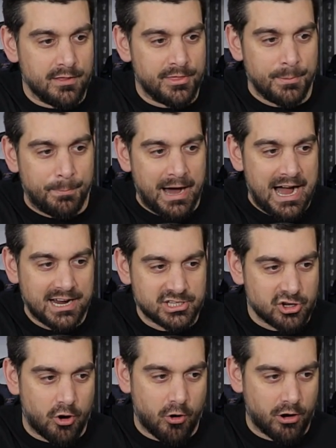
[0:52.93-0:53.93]
the
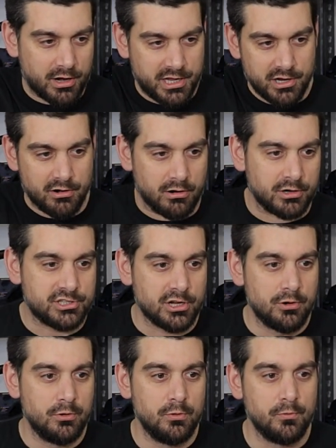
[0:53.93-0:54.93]
box art here.
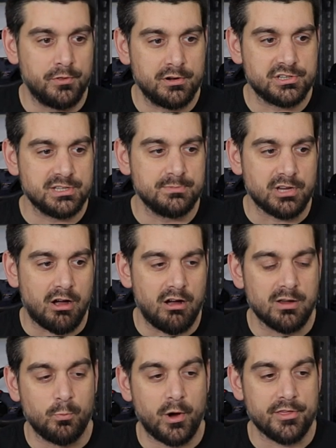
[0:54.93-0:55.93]
So there's some
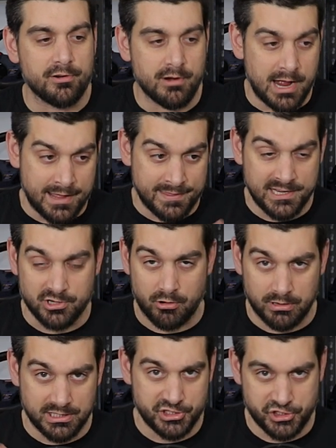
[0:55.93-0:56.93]
talk on whether or not these
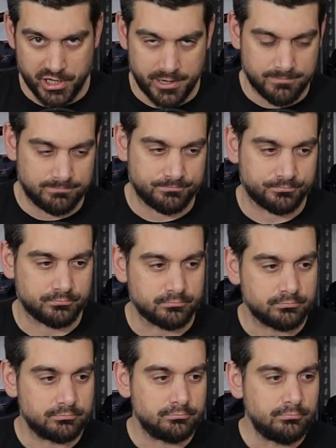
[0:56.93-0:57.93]
are legit.
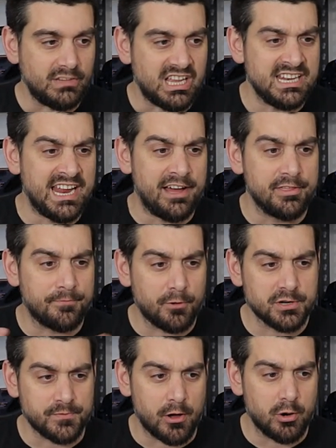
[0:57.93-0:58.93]
Now, the
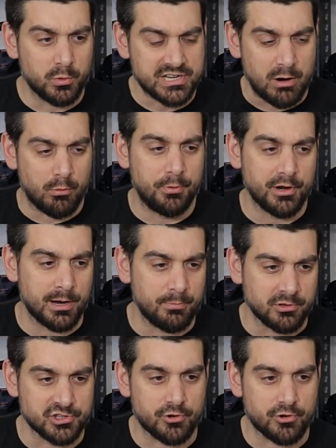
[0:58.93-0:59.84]
first photo, which I will put up on